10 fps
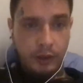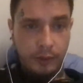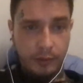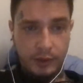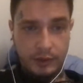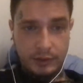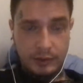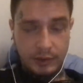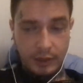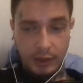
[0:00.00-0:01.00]

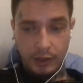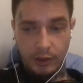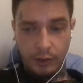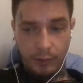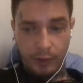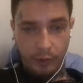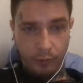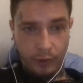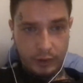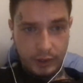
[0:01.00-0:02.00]
Because no matter
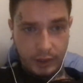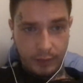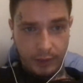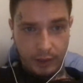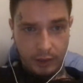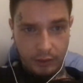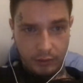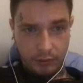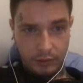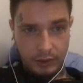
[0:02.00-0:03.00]
what job I get,
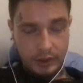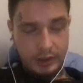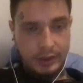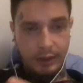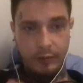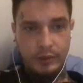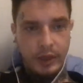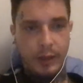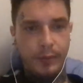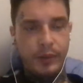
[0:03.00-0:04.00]
dude, they just set up
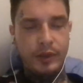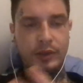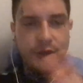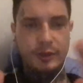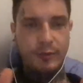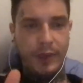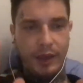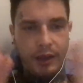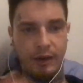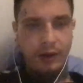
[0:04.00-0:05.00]
shop and just
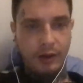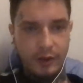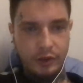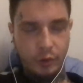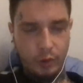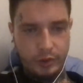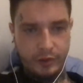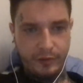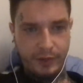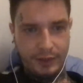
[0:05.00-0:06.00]
make it a torture
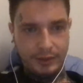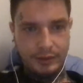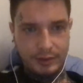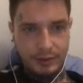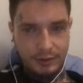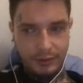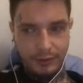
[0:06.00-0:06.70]
fest,